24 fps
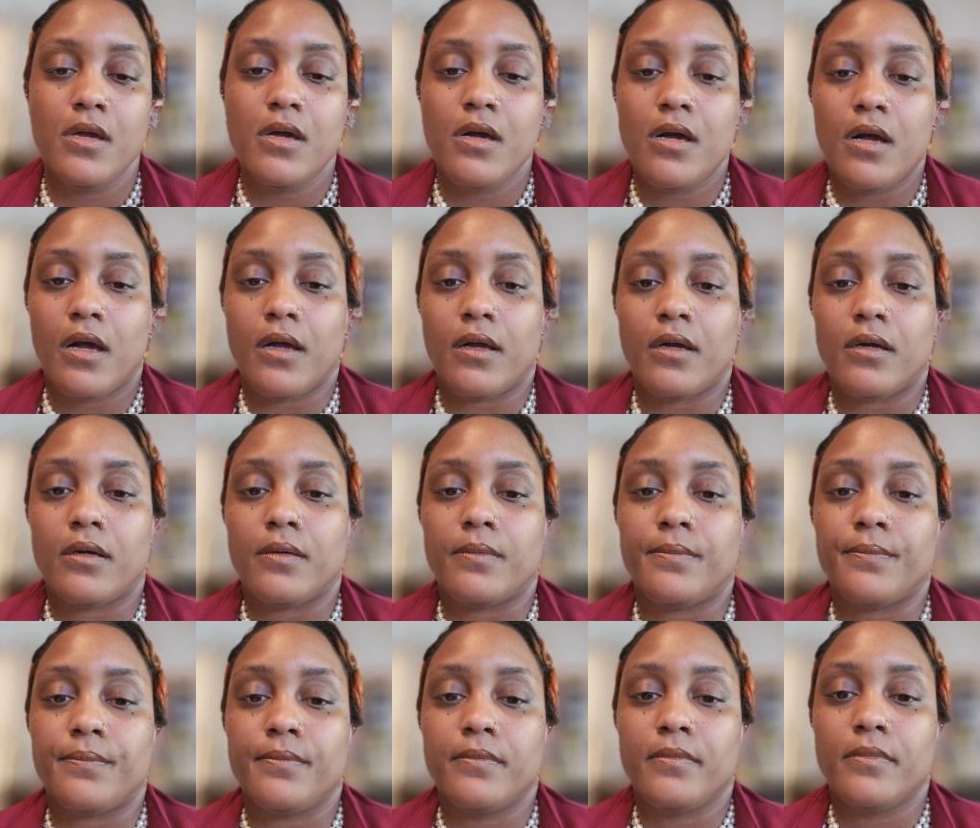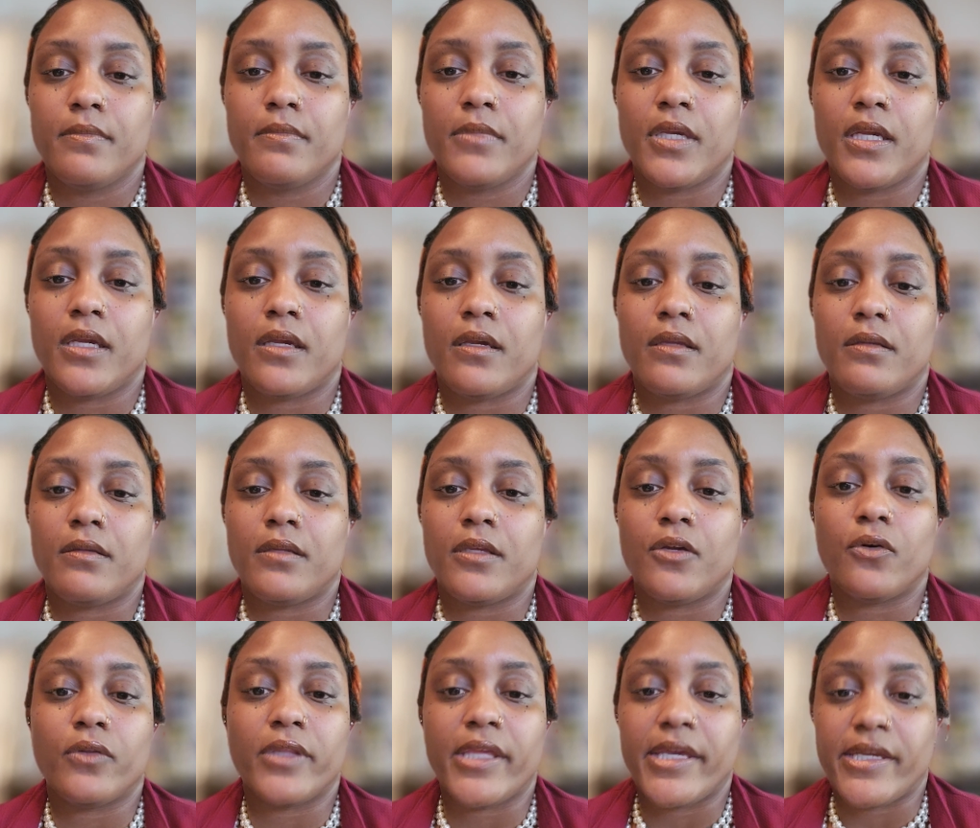And the
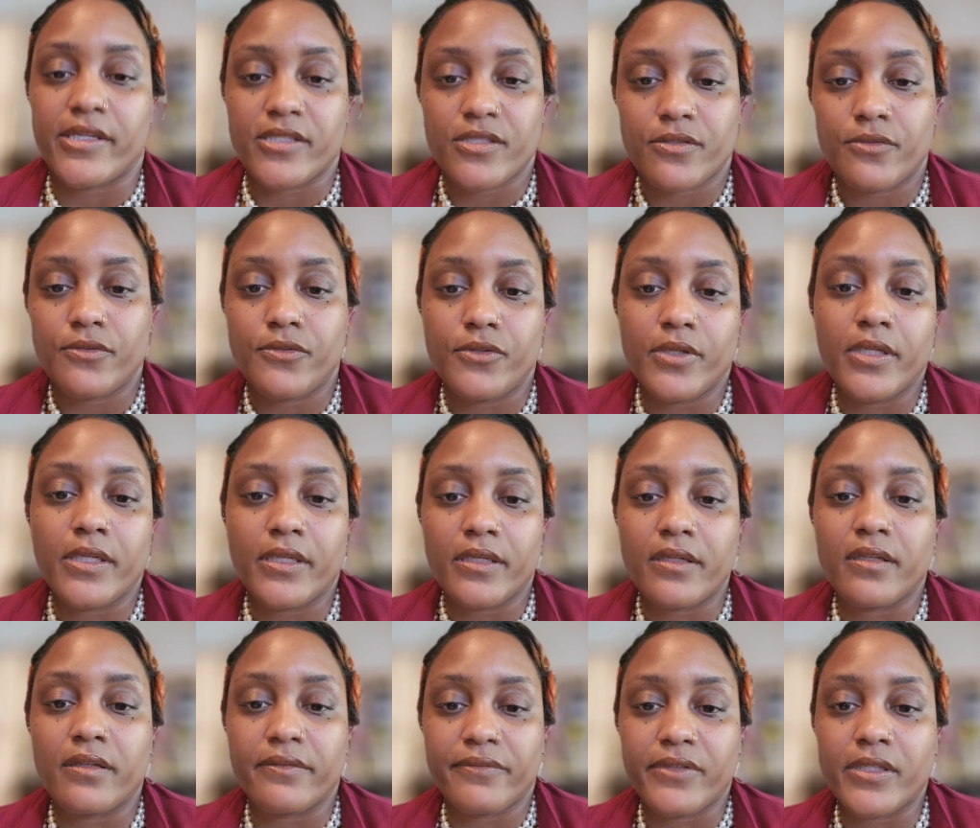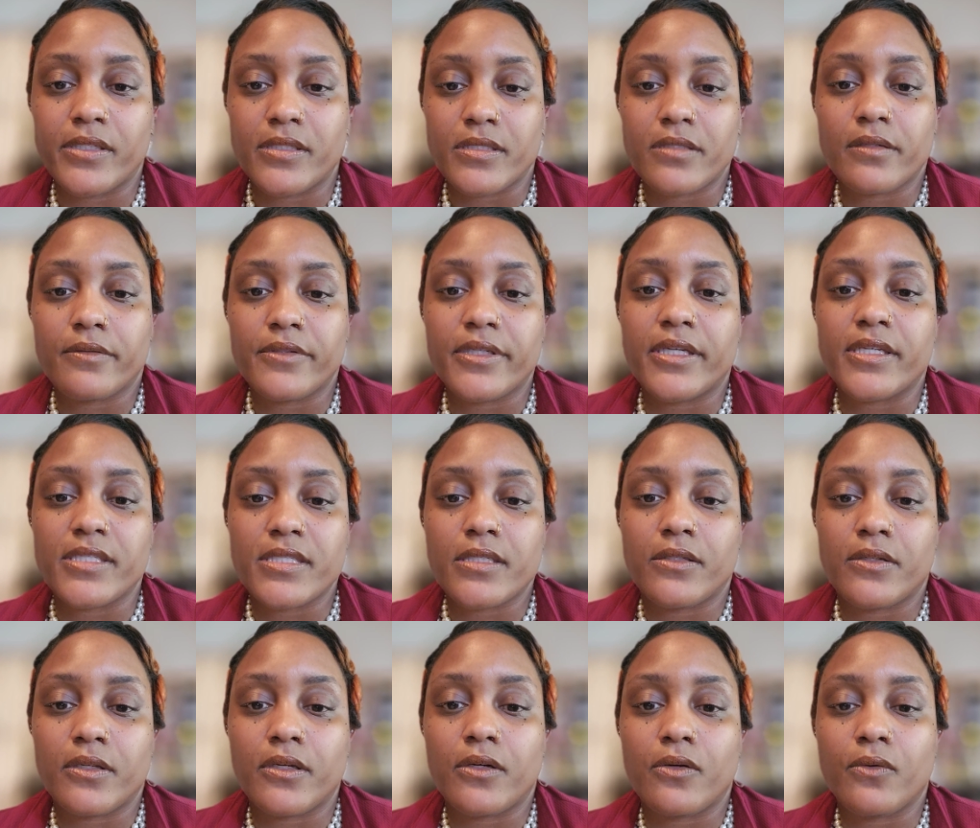only answer you can give is a yes or
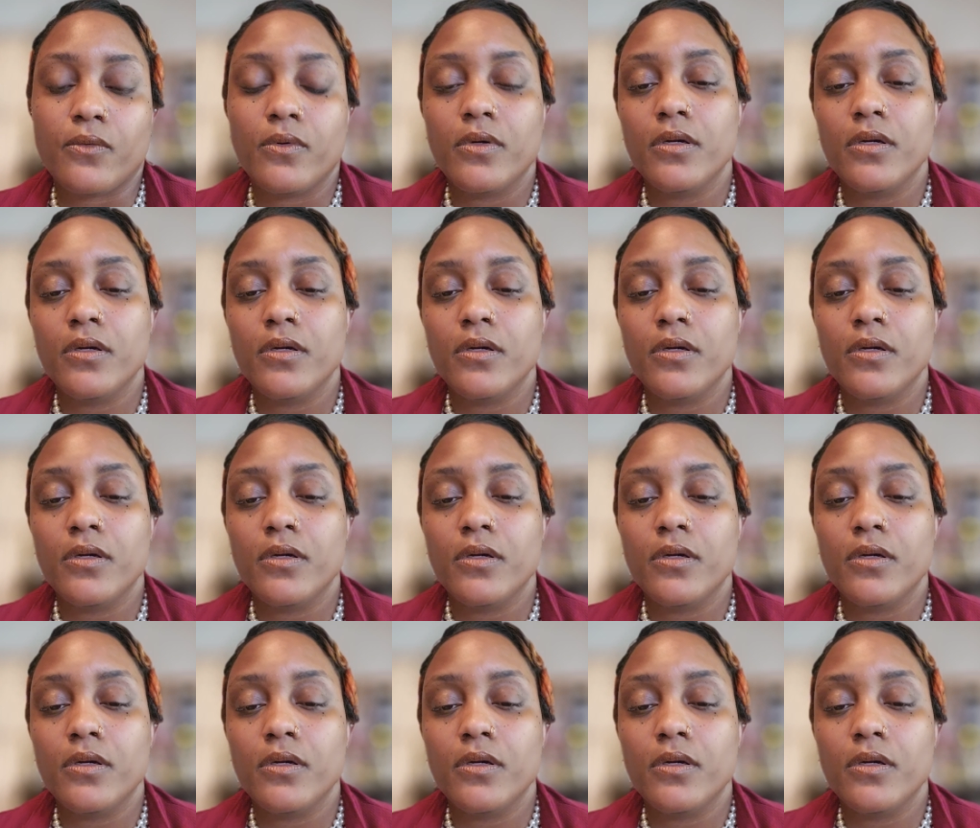no